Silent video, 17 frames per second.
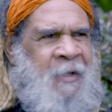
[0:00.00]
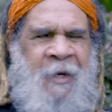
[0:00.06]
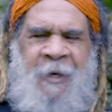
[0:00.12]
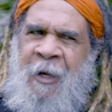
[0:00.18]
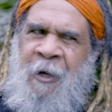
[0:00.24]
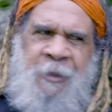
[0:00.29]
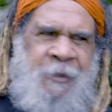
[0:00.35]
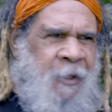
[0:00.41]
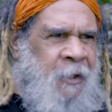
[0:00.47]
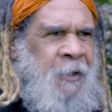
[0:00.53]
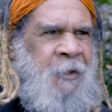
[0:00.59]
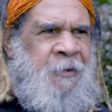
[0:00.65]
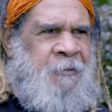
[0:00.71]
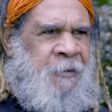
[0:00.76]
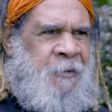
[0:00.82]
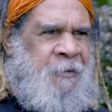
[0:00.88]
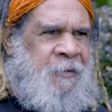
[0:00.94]
They don't tell
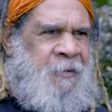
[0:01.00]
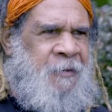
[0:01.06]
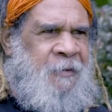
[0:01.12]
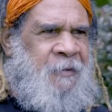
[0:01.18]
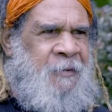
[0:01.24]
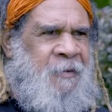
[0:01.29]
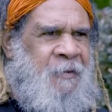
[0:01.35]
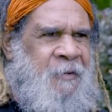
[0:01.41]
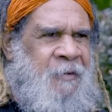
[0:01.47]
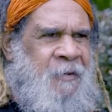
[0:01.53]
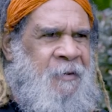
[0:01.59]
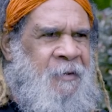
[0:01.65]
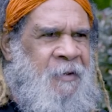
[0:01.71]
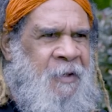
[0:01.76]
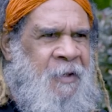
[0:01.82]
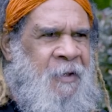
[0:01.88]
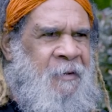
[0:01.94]
the truth,
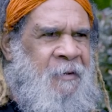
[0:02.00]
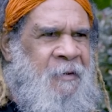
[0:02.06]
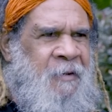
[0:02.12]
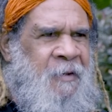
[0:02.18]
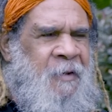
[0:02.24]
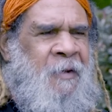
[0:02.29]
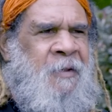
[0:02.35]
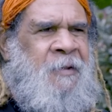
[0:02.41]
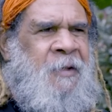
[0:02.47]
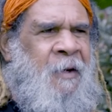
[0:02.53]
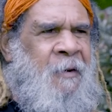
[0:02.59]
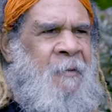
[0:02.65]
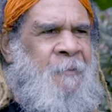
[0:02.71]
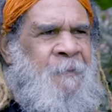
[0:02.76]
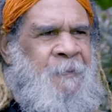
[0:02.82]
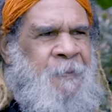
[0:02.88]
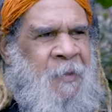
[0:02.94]
you know.
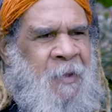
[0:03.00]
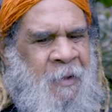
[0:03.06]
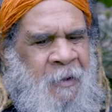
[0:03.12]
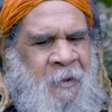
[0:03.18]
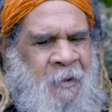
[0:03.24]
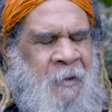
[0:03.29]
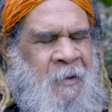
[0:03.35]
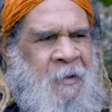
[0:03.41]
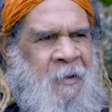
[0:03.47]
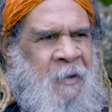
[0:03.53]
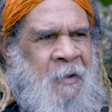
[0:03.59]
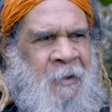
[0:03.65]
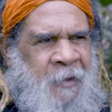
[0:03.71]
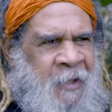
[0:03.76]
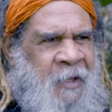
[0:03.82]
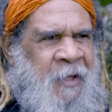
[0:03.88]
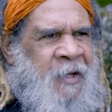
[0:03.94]
So
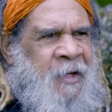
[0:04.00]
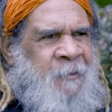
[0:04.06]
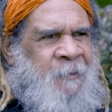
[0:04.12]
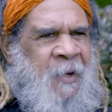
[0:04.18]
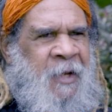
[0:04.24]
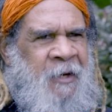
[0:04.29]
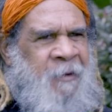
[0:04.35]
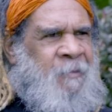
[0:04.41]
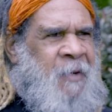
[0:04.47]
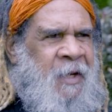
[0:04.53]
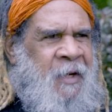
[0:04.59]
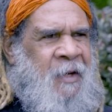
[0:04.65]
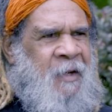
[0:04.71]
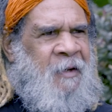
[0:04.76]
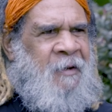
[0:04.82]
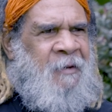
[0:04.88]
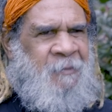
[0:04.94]
little independent
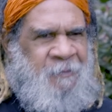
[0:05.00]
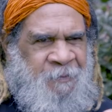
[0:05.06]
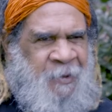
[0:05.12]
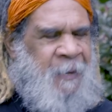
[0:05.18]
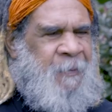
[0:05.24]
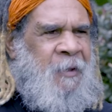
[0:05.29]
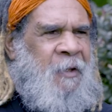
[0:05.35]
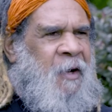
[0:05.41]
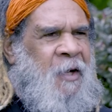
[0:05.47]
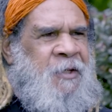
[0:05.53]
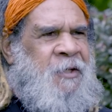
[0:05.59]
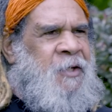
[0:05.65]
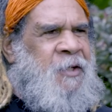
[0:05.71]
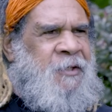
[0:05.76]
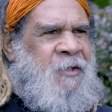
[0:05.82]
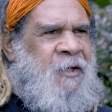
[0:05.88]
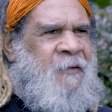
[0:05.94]
media, people like
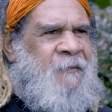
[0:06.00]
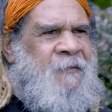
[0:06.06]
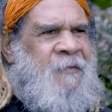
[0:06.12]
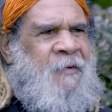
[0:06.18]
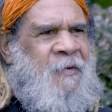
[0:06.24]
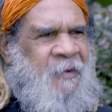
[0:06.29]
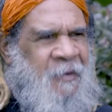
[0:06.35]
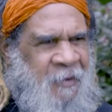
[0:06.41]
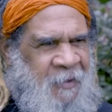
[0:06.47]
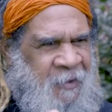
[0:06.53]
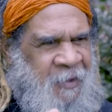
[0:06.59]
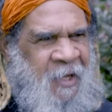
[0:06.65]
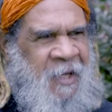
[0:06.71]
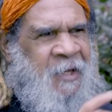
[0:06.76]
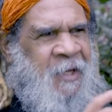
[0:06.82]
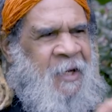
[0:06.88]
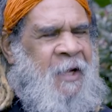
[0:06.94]
yourself,
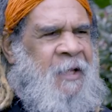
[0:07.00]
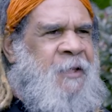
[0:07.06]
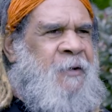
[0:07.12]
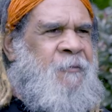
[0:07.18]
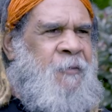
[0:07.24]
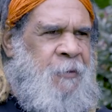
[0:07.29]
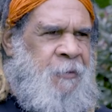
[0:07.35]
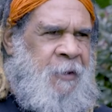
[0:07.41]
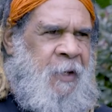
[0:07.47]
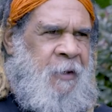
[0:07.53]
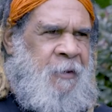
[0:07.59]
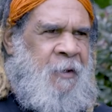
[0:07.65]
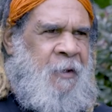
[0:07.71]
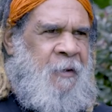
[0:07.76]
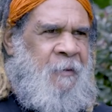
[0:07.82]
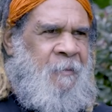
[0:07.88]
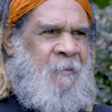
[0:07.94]
need to get the truth
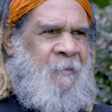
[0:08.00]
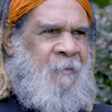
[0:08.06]
out there.